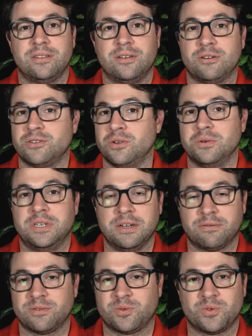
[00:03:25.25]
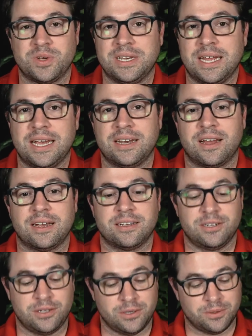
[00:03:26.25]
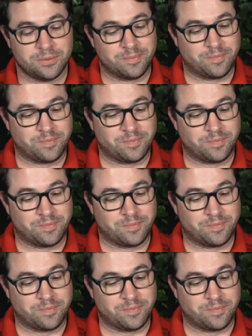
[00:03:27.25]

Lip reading: There is no difference between day and night to you.